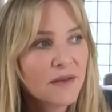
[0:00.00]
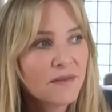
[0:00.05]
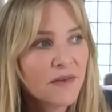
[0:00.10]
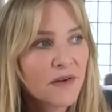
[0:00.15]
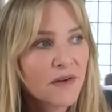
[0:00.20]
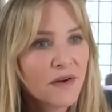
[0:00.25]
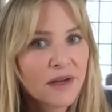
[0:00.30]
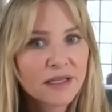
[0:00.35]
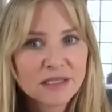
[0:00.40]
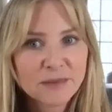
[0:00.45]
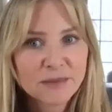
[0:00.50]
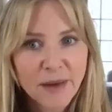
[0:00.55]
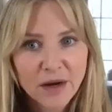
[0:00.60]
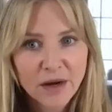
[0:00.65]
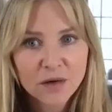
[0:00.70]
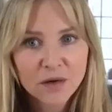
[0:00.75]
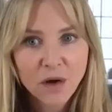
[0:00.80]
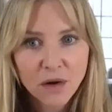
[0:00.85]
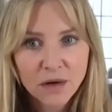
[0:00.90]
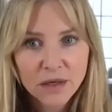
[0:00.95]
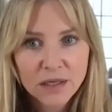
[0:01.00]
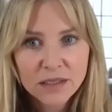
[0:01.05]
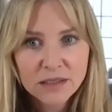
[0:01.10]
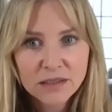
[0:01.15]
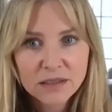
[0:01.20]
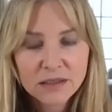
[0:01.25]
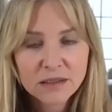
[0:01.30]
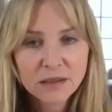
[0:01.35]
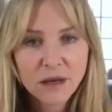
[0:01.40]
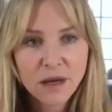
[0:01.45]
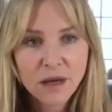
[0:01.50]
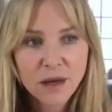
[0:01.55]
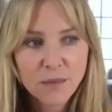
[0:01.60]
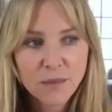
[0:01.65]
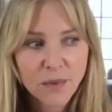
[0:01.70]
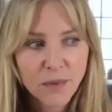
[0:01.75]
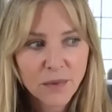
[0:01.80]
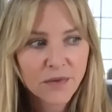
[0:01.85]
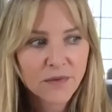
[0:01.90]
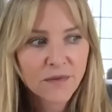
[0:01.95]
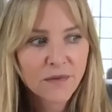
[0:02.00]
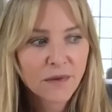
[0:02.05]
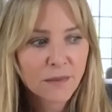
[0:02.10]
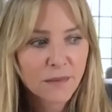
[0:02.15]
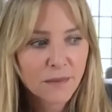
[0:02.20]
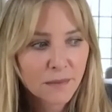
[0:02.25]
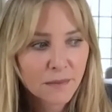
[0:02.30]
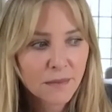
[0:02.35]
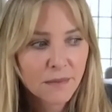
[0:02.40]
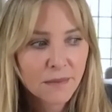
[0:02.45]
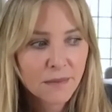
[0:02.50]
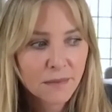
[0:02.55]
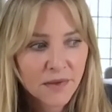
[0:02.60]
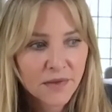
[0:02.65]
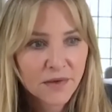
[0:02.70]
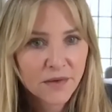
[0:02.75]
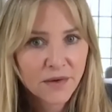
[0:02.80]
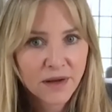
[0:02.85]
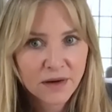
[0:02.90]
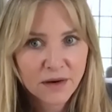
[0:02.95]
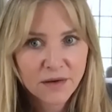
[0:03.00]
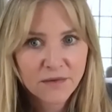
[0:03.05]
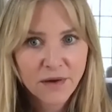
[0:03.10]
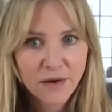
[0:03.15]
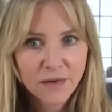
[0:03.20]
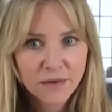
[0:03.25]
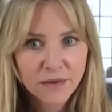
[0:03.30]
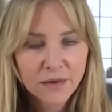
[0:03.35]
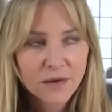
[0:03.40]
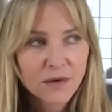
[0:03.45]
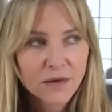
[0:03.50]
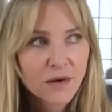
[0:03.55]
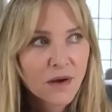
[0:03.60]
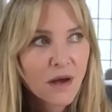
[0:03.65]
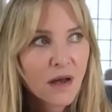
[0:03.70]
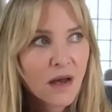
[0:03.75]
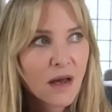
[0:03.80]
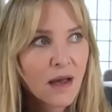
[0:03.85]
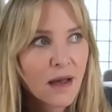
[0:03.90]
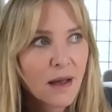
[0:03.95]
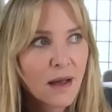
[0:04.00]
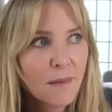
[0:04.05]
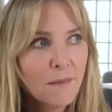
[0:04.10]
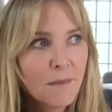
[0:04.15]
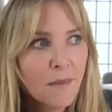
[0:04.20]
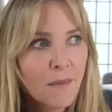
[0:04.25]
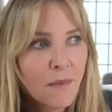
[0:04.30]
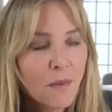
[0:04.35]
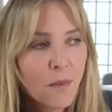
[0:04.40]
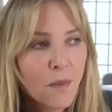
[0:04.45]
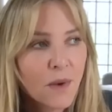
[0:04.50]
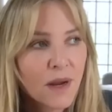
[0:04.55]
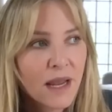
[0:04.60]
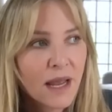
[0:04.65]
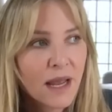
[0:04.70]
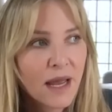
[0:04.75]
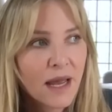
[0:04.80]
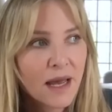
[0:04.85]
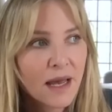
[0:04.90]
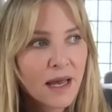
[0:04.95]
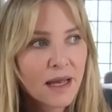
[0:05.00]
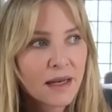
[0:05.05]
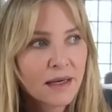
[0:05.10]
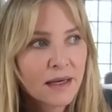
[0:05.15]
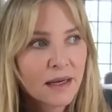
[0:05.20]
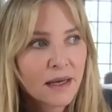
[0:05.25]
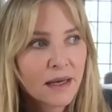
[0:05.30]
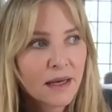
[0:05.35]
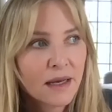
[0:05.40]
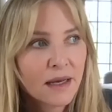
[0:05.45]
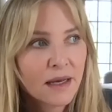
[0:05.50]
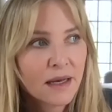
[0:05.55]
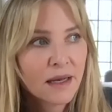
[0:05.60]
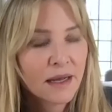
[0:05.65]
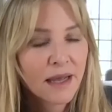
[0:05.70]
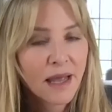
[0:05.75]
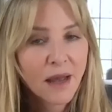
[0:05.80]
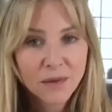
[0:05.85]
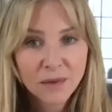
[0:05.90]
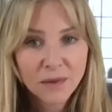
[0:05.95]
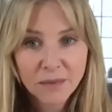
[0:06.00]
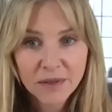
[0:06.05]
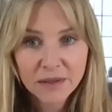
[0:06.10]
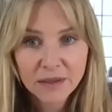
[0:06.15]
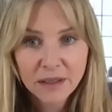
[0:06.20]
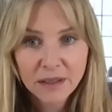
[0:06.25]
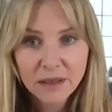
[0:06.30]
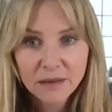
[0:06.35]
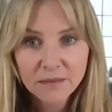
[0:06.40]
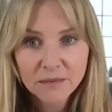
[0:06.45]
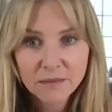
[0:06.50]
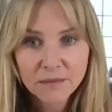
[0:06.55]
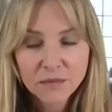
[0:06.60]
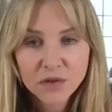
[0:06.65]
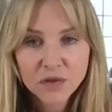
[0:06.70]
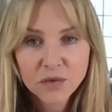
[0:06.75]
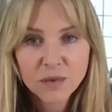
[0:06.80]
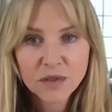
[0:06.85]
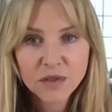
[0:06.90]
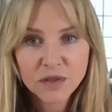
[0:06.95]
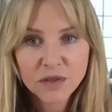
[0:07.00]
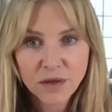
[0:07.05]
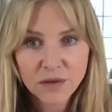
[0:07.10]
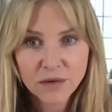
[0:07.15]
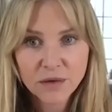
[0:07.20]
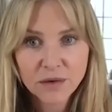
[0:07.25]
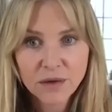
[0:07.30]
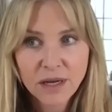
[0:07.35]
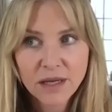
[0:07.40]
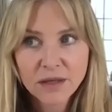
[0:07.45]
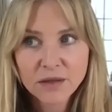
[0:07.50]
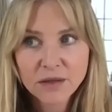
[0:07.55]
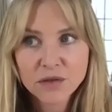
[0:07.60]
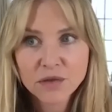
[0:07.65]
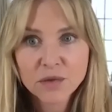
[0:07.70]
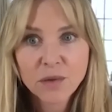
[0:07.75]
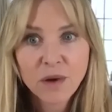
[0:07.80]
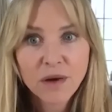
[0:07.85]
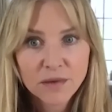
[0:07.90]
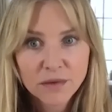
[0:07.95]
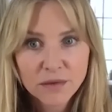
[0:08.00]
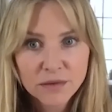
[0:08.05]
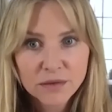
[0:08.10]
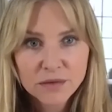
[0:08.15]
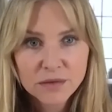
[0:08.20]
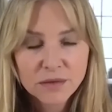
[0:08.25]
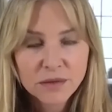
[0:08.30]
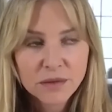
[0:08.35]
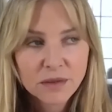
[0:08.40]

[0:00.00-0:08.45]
very inspired artists, both of our mother and our father. We had accountability to each other and to others.